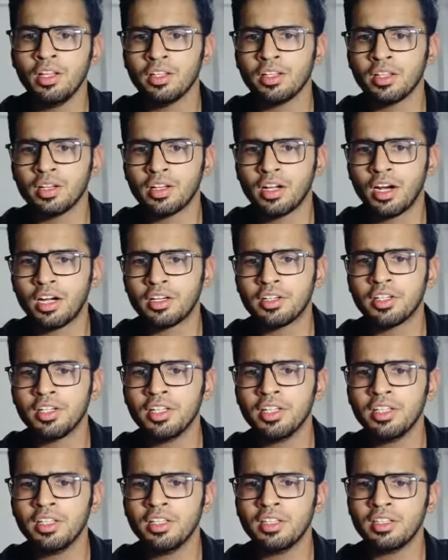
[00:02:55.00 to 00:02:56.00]
The
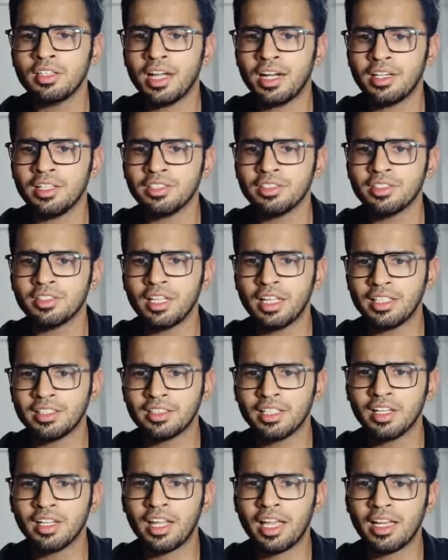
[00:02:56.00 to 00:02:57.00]
country that is
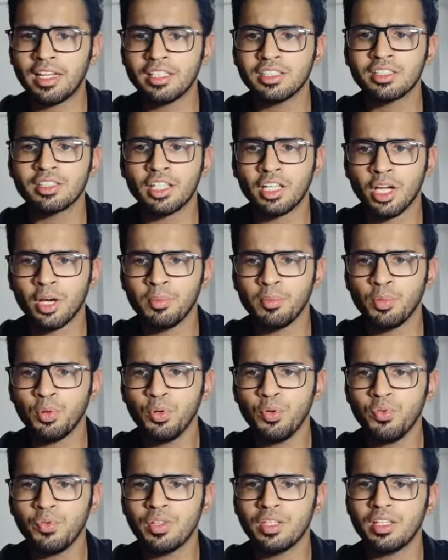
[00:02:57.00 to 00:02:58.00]
next in line is
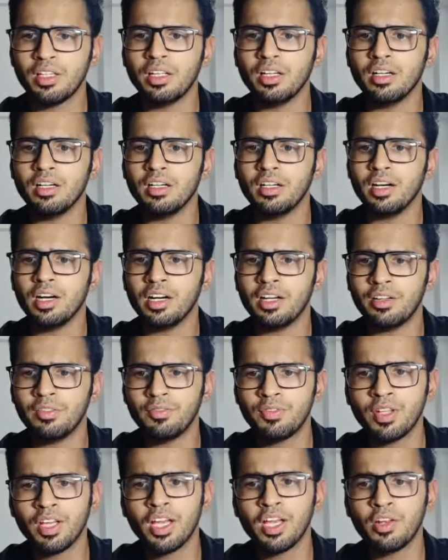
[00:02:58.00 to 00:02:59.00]
Singapore, with a
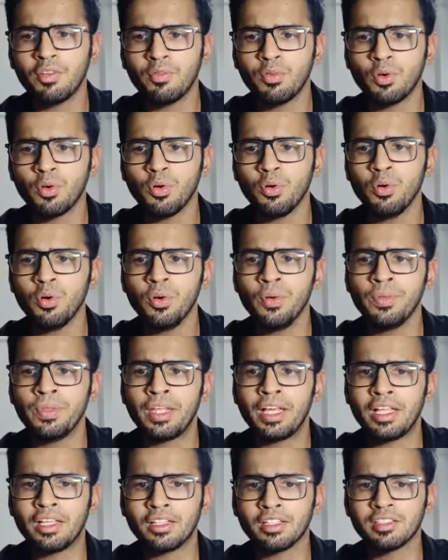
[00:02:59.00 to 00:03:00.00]
FDI inflow
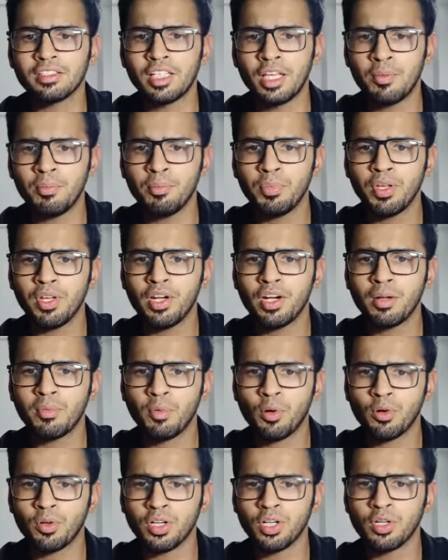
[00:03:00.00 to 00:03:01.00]
in the same period
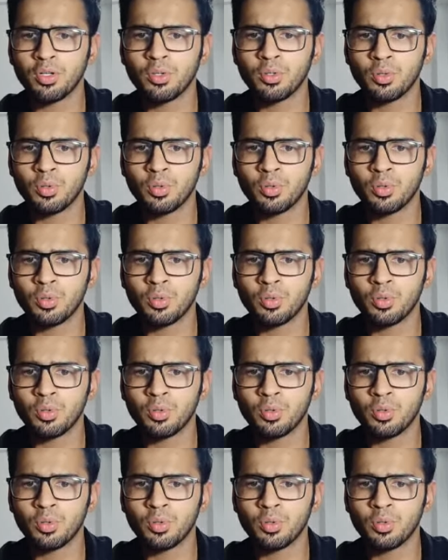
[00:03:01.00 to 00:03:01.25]
amounting